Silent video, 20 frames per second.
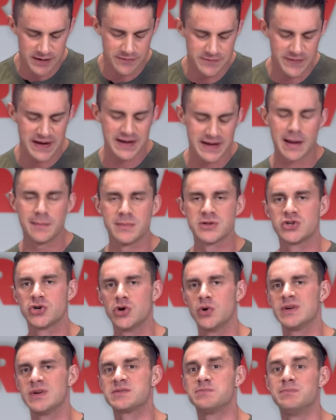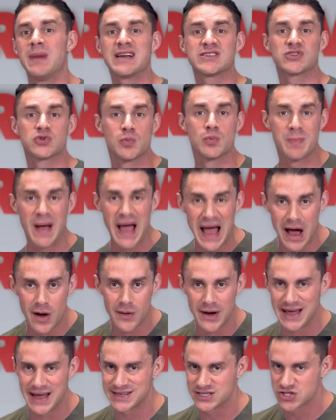Effect number 2 is muscle
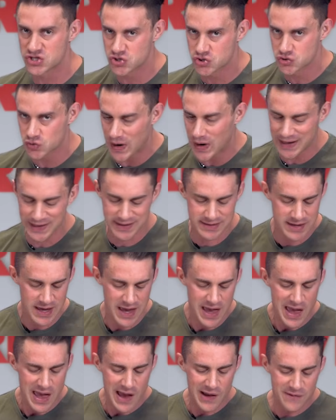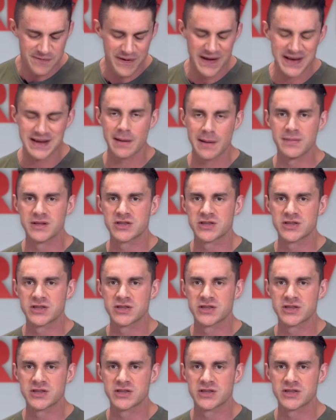power and strength. Effect number